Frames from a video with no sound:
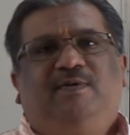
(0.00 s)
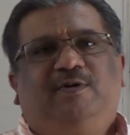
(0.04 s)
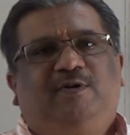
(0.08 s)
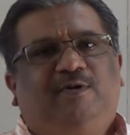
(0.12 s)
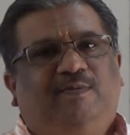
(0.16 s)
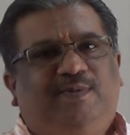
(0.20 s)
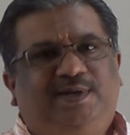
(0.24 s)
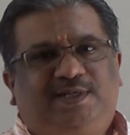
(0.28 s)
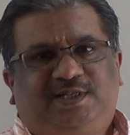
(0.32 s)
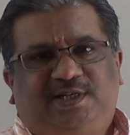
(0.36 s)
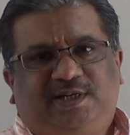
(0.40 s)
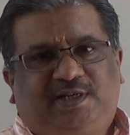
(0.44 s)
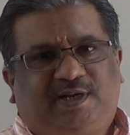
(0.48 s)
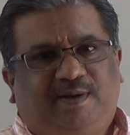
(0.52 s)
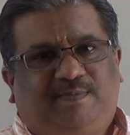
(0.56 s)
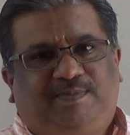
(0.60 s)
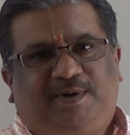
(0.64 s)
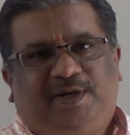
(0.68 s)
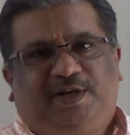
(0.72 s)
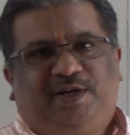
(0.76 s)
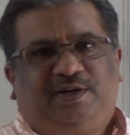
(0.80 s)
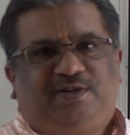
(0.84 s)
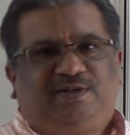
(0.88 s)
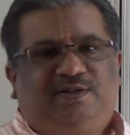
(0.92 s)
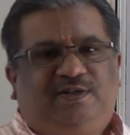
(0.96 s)
domestic
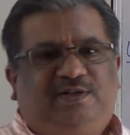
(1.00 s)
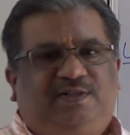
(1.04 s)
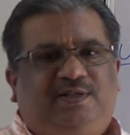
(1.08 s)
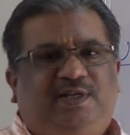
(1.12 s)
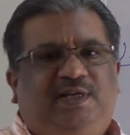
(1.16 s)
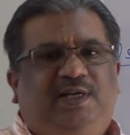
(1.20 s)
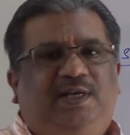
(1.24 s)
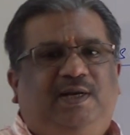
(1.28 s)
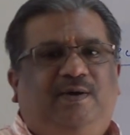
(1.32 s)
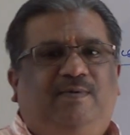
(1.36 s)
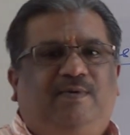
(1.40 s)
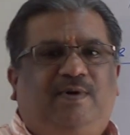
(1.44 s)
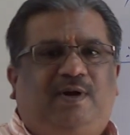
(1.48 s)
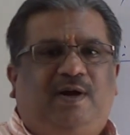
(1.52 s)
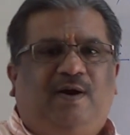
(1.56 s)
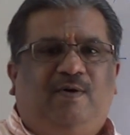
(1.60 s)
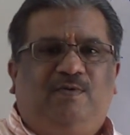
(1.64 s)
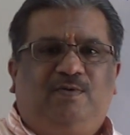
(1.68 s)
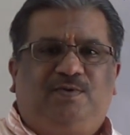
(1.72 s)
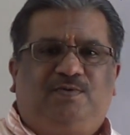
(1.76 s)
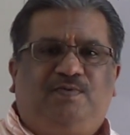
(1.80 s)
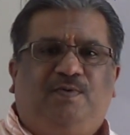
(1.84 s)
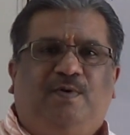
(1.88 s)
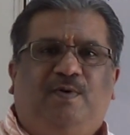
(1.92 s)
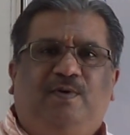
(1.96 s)
applications, in our
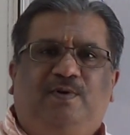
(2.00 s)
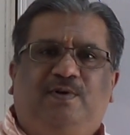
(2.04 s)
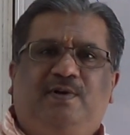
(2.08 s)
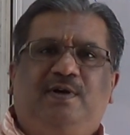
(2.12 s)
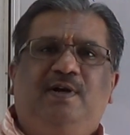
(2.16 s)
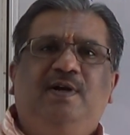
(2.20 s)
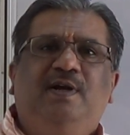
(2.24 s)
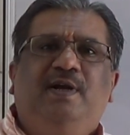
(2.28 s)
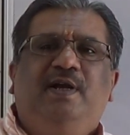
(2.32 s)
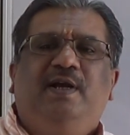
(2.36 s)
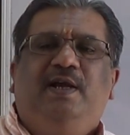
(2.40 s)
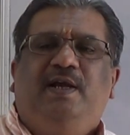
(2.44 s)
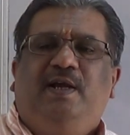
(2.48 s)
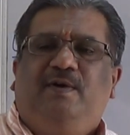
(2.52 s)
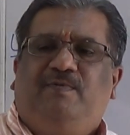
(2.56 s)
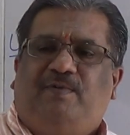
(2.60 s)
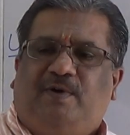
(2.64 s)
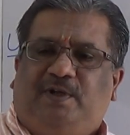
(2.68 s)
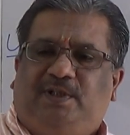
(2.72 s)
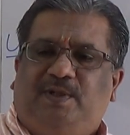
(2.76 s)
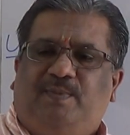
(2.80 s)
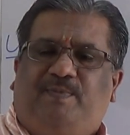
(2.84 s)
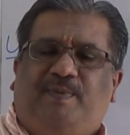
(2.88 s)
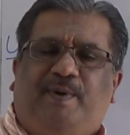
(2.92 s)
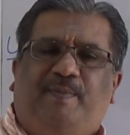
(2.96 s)
household,
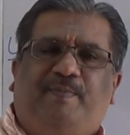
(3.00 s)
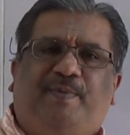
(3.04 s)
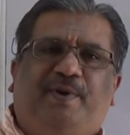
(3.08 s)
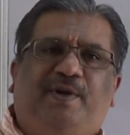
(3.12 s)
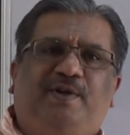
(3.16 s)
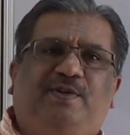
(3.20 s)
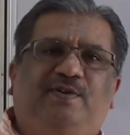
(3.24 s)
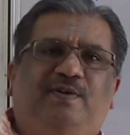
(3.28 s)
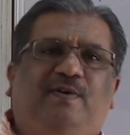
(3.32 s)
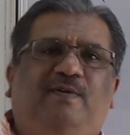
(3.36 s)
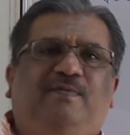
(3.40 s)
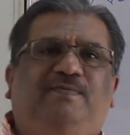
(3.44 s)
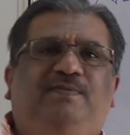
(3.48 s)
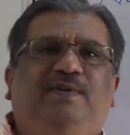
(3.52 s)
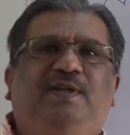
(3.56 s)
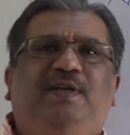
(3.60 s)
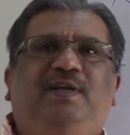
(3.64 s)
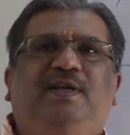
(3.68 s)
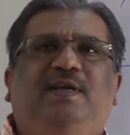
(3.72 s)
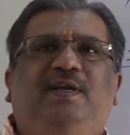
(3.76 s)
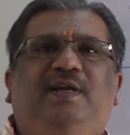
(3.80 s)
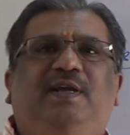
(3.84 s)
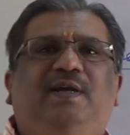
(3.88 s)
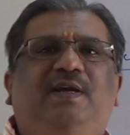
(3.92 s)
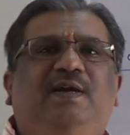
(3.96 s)
for the preparation of
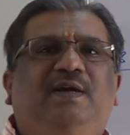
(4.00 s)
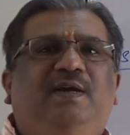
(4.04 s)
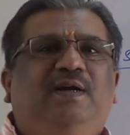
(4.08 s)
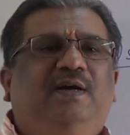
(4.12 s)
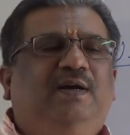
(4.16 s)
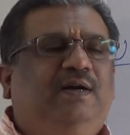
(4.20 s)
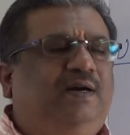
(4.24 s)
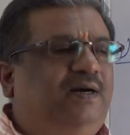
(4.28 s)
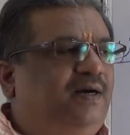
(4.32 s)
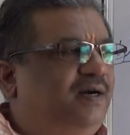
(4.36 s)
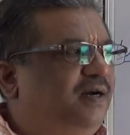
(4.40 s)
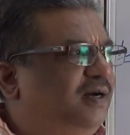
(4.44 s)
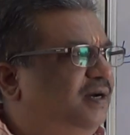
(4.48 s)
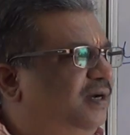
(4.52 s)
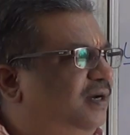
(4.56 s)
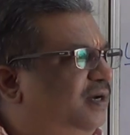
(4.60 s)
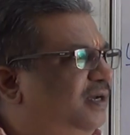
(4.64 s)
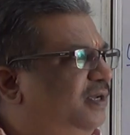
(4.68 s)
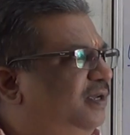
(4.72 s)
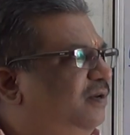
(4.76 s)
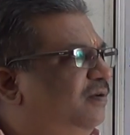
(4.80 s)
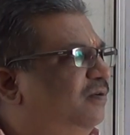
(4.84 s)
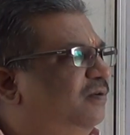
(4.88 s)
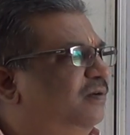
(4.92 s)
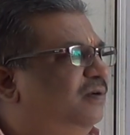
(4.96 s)
the
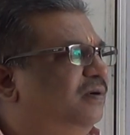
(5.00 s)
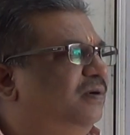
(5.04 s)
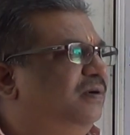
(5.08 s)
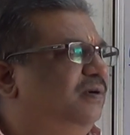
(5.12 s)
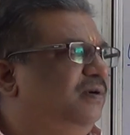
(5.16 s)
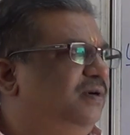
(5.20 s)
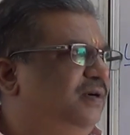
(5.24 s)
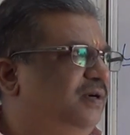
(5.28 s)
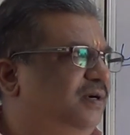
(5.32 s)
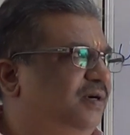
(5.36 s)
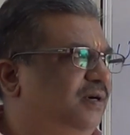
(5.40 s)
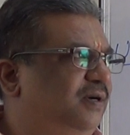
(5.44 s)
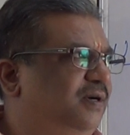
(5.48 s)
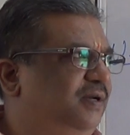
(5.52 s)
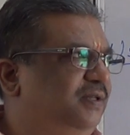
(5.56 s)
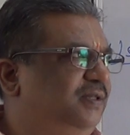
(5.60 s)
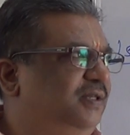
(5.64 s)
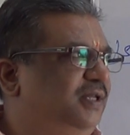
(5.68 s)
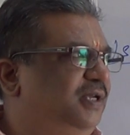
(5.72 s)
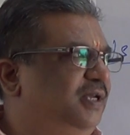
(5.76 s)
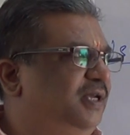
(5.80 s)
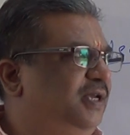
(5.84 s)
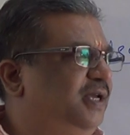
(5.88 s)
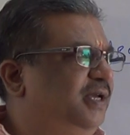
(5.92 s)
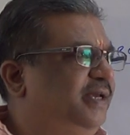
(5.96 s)

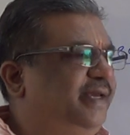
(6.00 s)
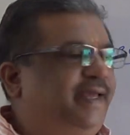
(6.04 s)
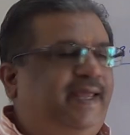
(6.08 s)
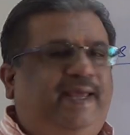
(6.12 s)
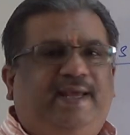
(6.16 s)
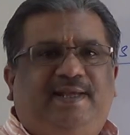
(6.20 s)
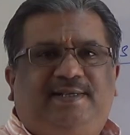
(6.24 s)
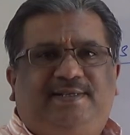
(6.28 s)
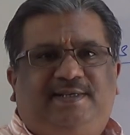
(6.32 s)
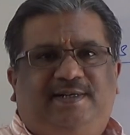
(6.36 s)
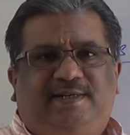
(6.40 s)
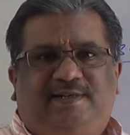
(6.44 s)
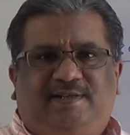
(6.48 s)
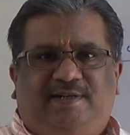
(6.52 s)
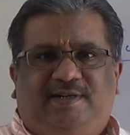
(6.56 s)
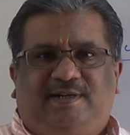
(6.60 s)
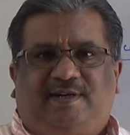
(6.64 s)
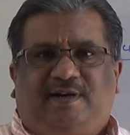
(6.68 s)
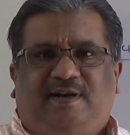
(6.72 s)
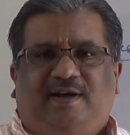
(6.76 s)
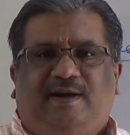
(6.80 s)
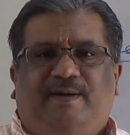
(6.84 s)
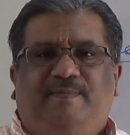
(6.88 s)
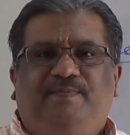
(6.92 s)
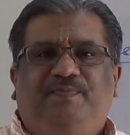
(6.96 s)
the cakes,
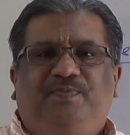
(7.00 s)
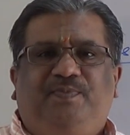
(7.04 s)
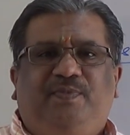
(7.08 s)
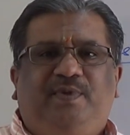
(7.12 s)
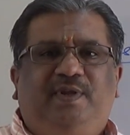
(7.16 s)
etc.